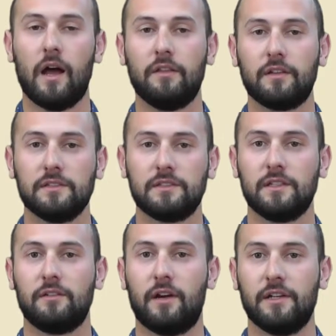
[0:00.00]
Other
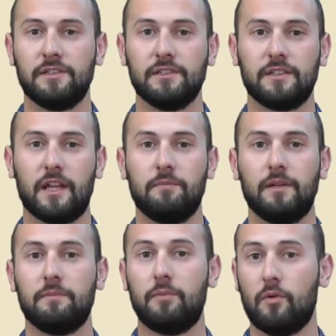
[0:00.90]
considerations can be
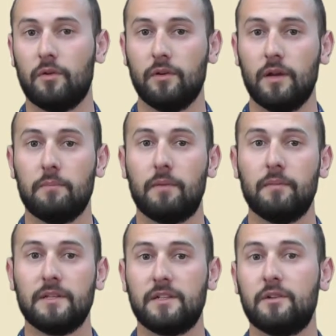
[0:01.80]
important, but
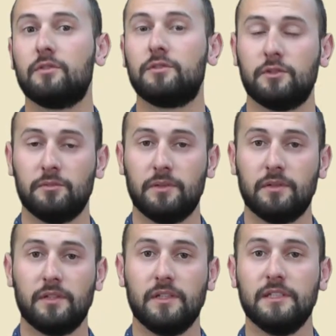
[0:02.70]
material
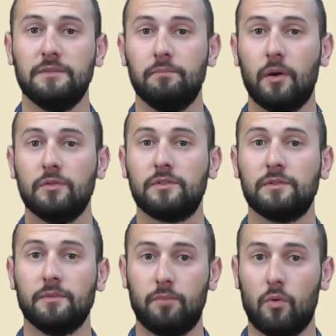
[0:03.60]
durability is most
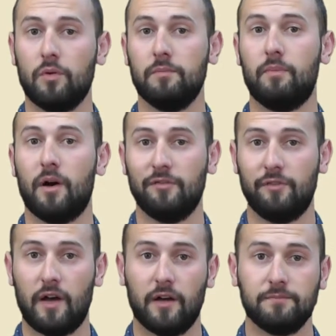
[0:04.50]
important by
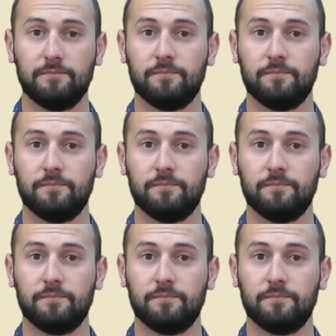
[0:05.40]
far.